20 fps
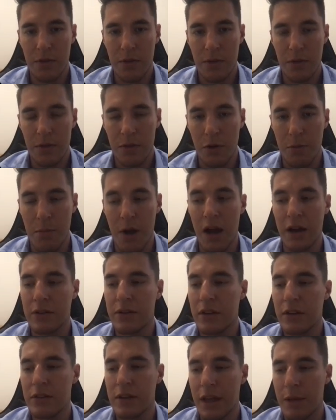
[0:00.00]
Your
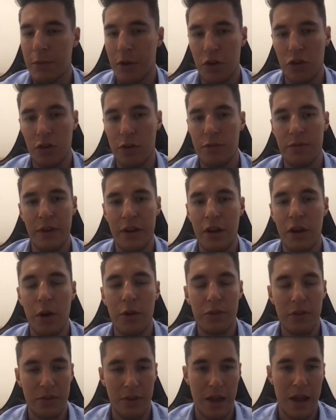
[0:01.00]
marketing team can use videos
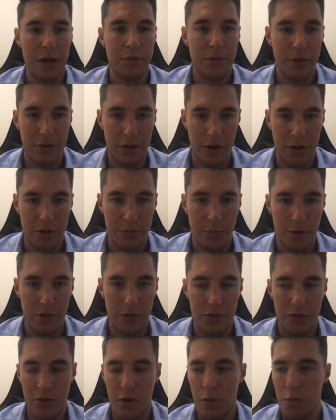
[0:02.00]
as
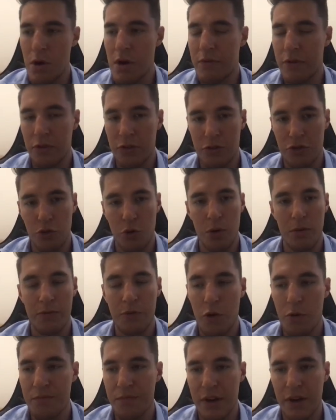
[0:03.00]
advertisements, whether it's short
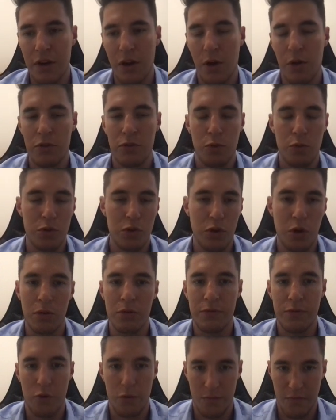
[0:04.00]
form videos or long
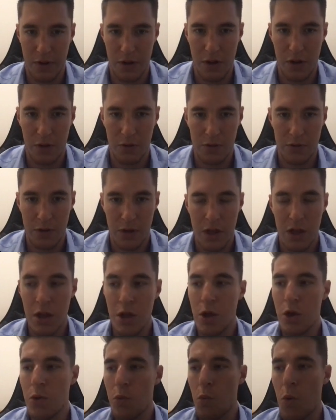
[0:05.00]
form videos.
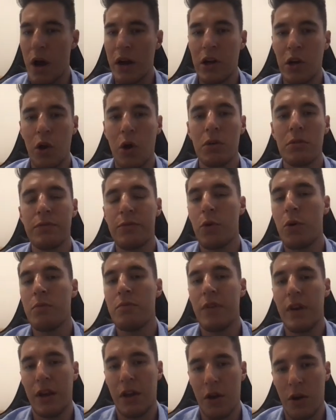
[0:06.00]
One long form
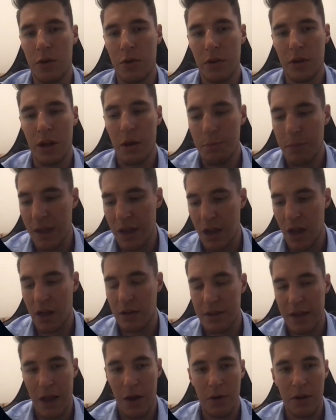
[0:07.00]
video can be cut
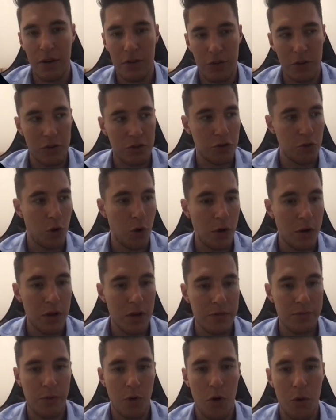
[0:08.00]
down into short
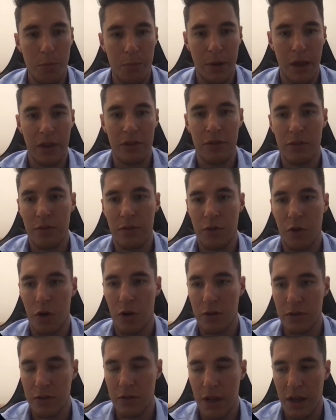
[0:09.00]
form pieces of
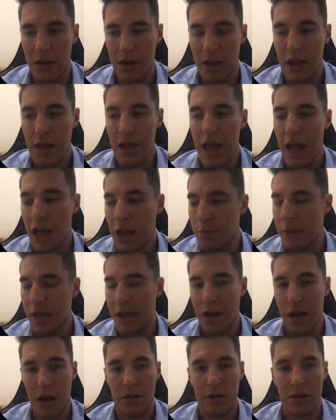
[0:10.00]
content. It can be
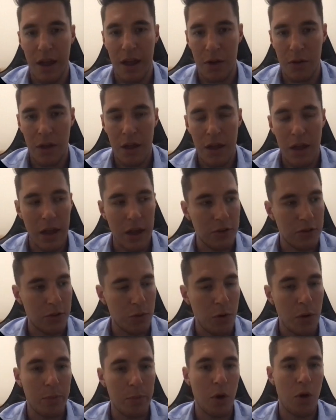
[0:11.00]
cut down into
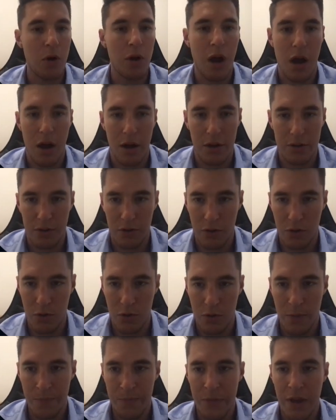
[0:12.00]
a blog article.